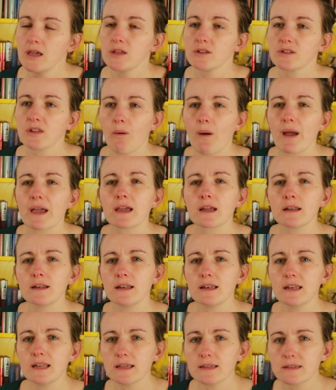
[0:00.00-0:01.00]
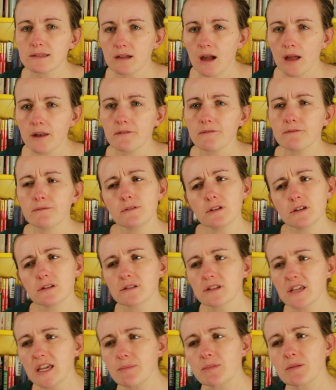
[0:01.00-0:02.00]
So I can at least kind of
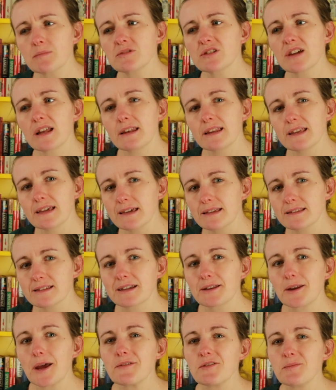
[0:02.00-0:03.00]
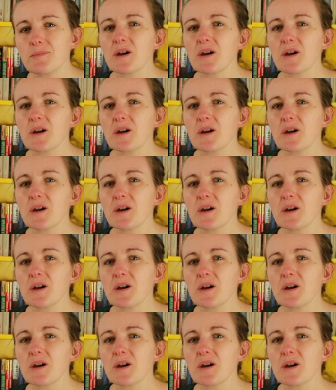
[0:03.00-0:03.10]
just keep them gently ticking over,